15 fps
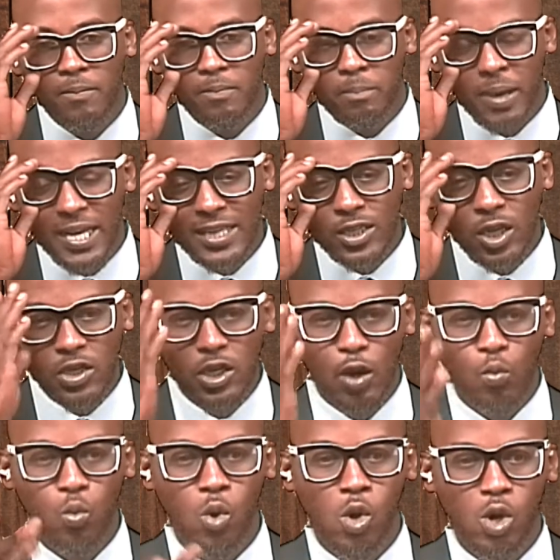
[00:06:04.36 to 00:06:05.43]
Based on
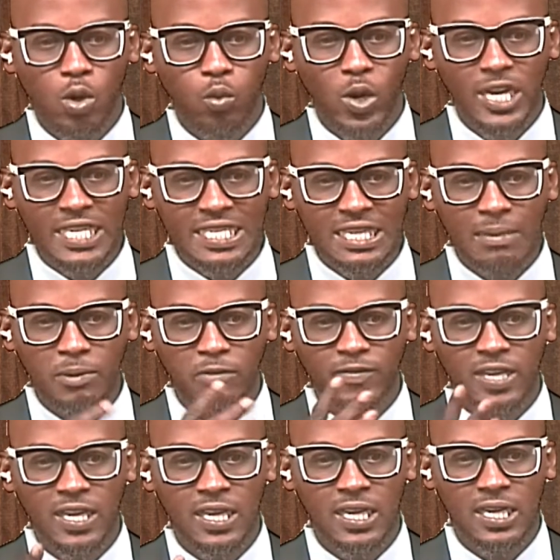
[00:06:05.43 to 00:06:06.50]
your work, what are some of
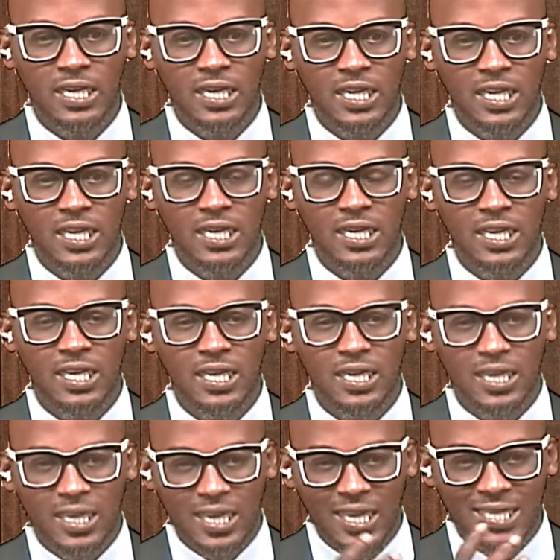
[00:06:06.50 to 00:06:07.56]

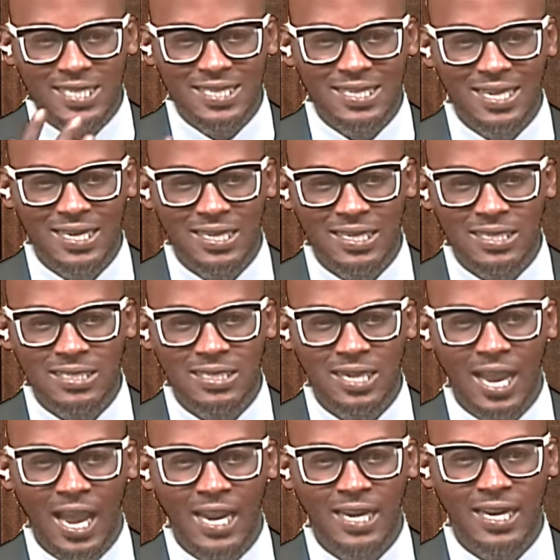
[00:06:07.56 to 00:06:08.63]
the case studies
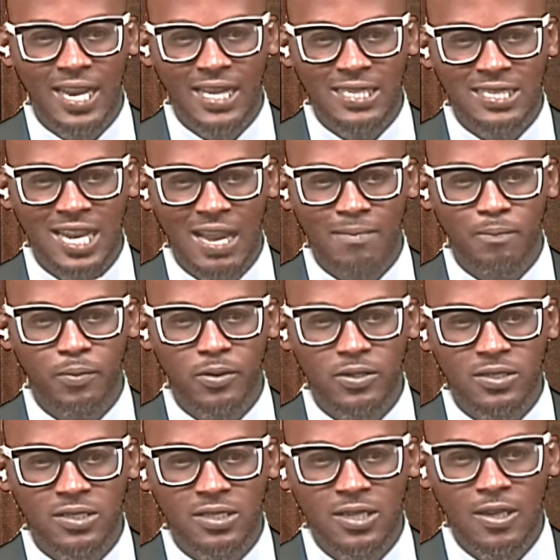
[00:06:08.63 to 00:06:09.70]
and the
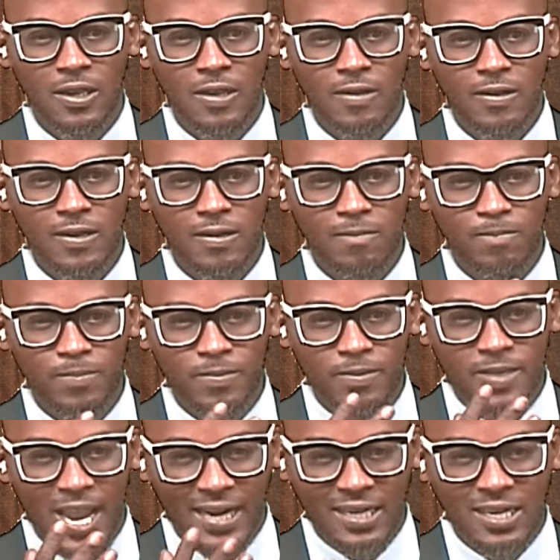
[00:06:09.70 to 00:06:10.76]
examples
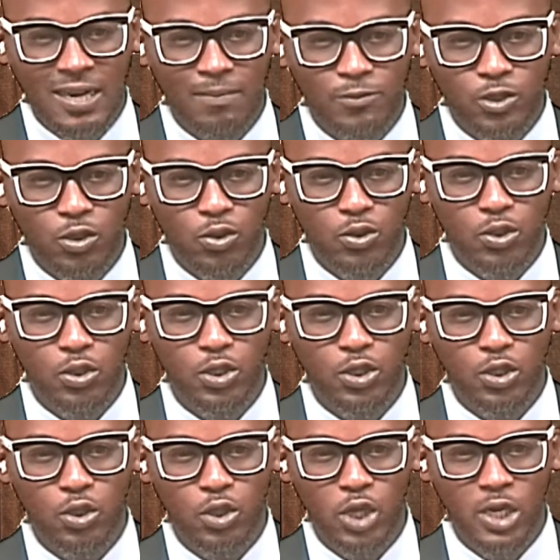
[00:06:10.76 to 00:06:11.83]
that come
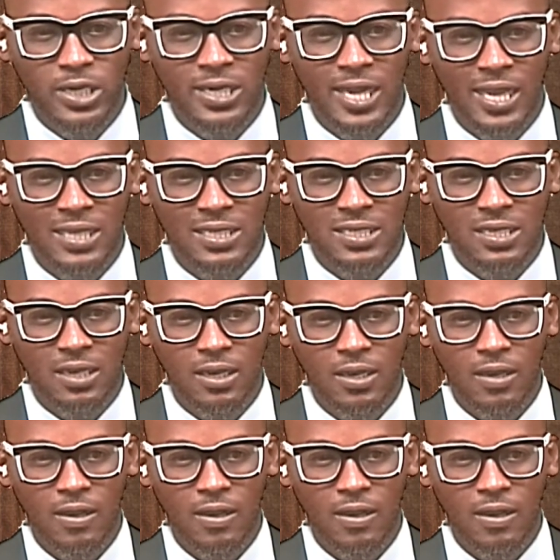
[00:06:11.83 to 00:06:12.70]
to your desk?